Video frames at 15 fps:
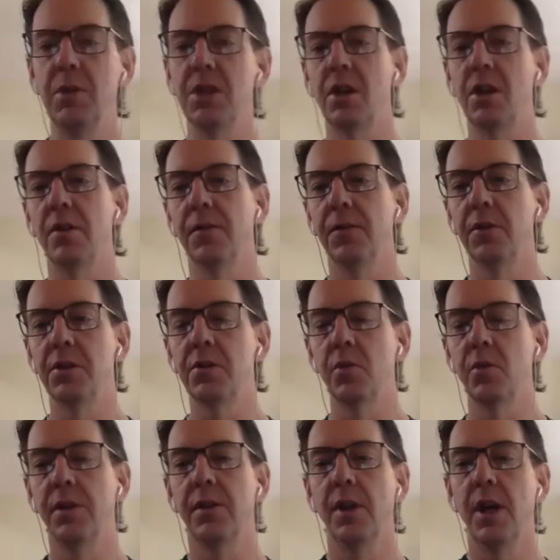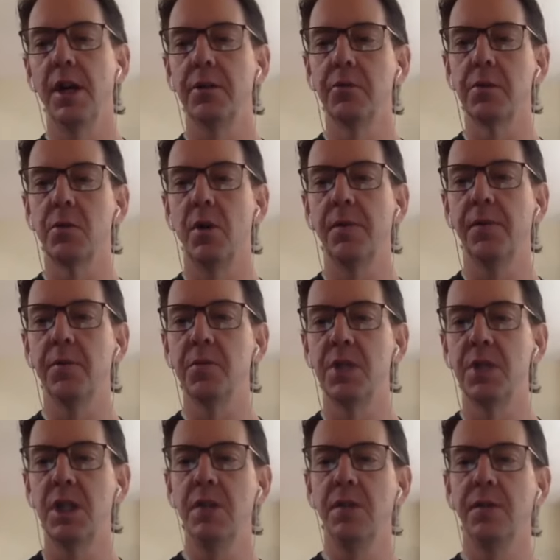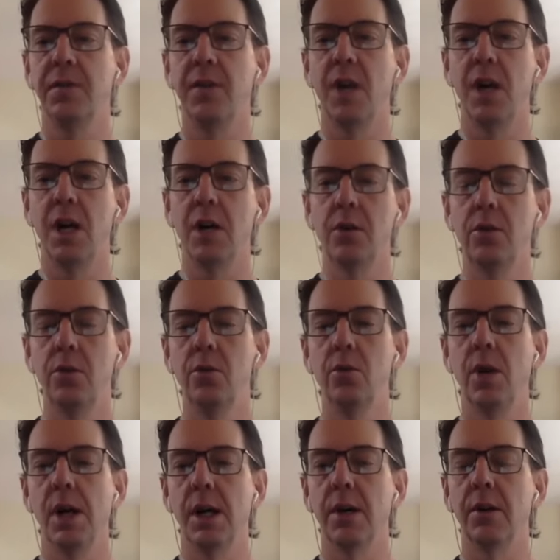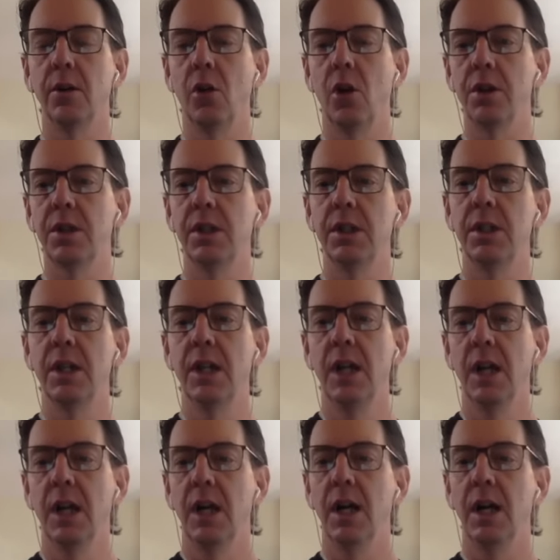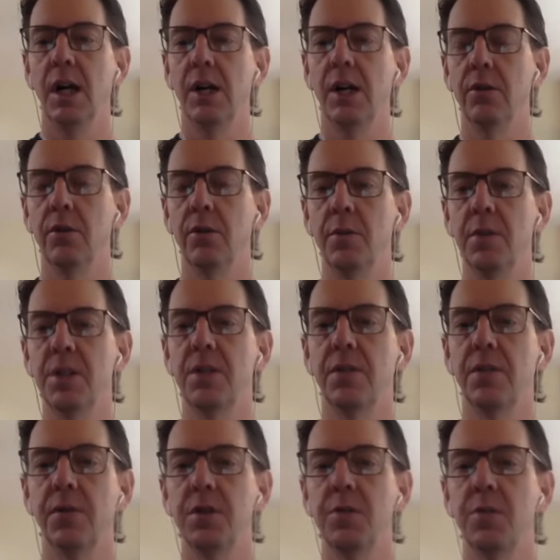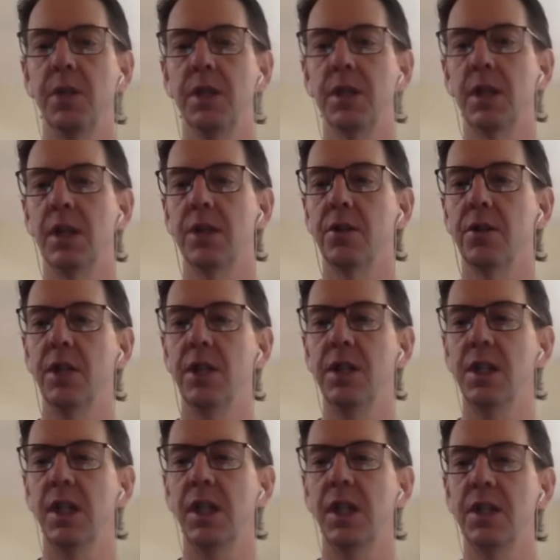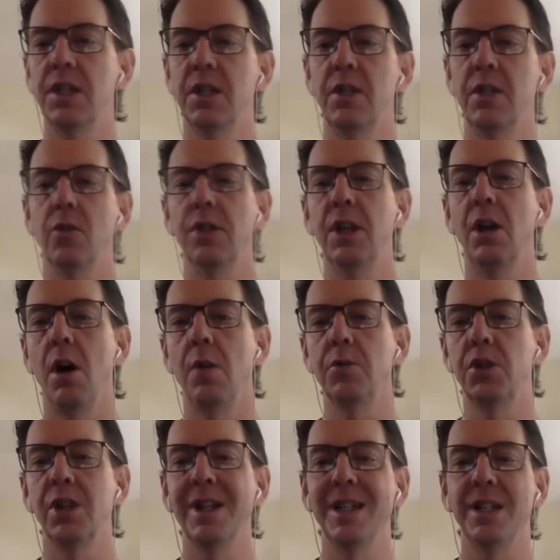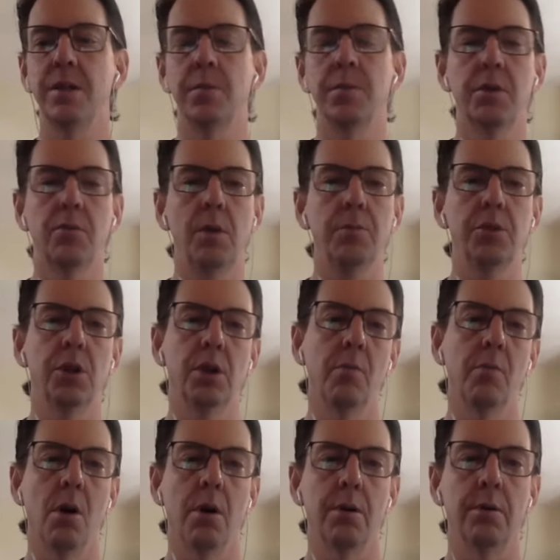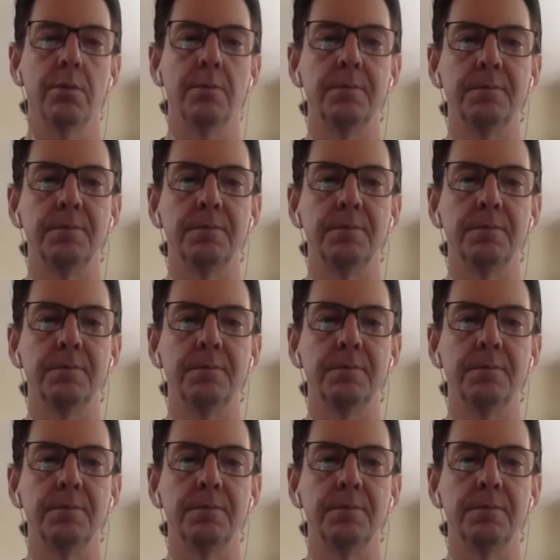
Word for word: start first with, there was one from Steve who logged in, or who missed the first bit. So he said, is the only option a subscription model?